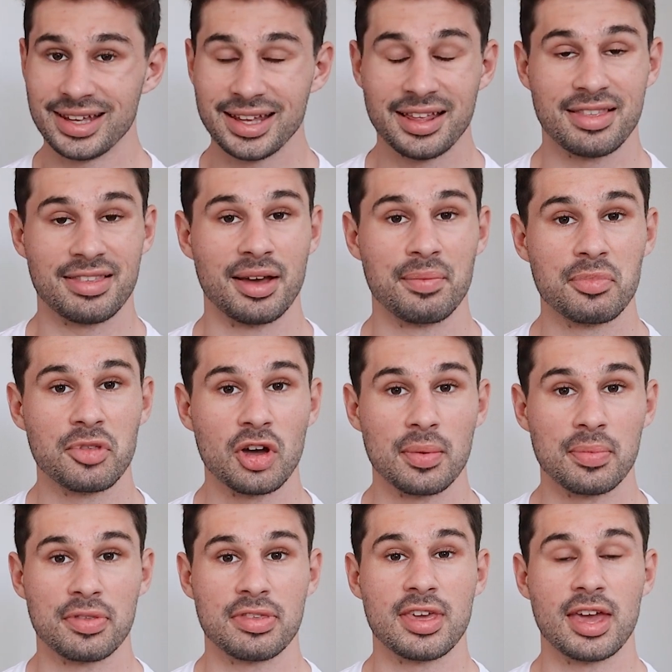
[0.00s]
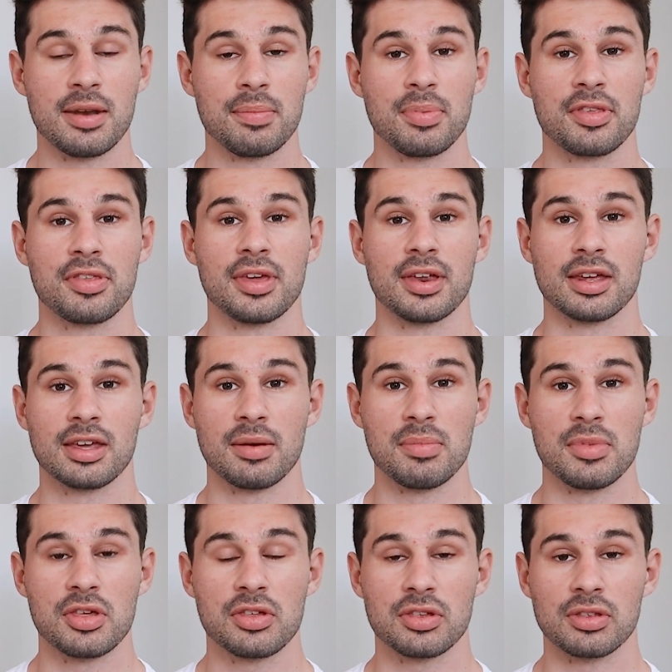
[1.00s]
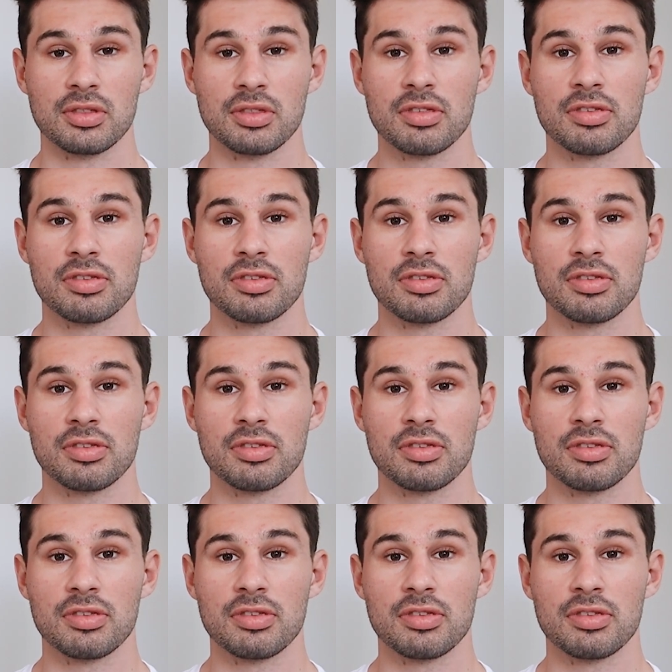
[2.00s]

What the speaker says: sometimes 10% commission.